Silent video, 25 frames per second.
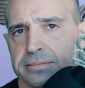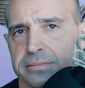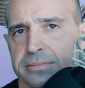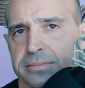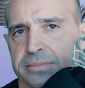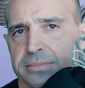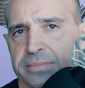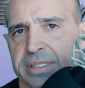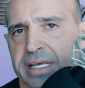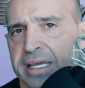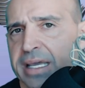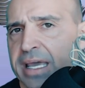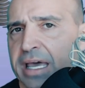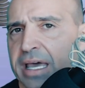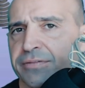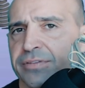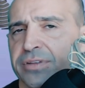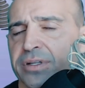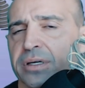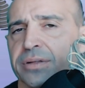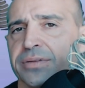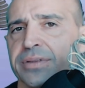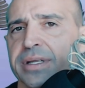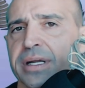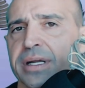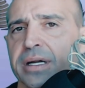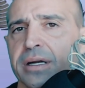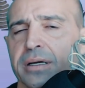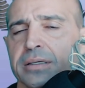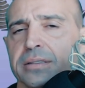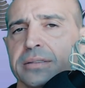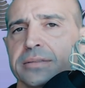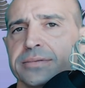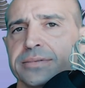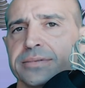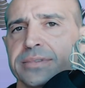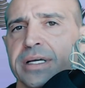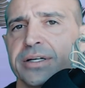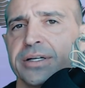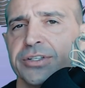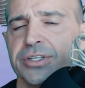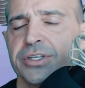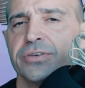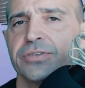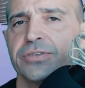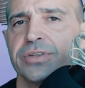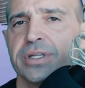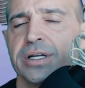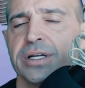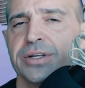they have done their due
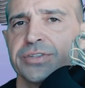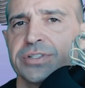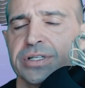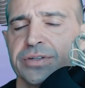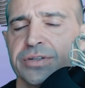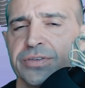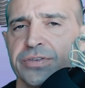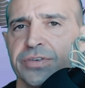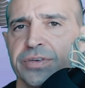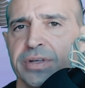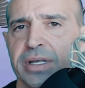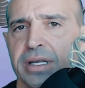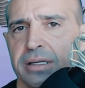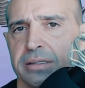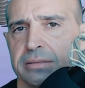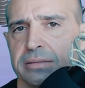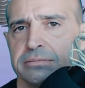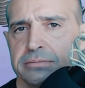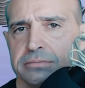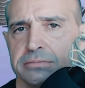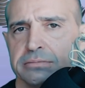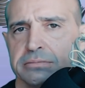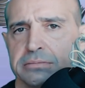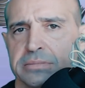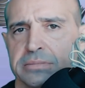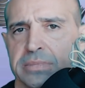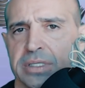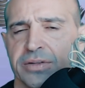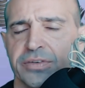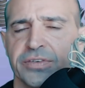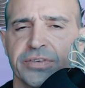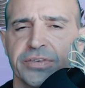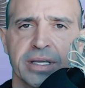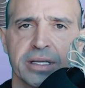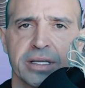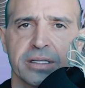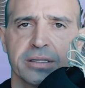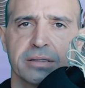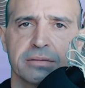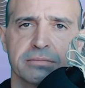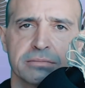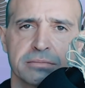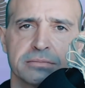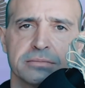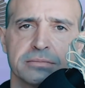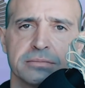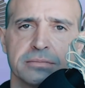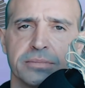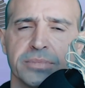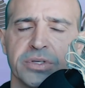diligence, and let's say that
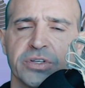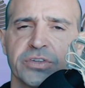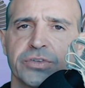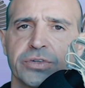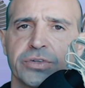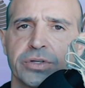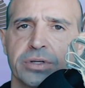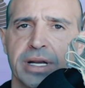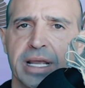Mr.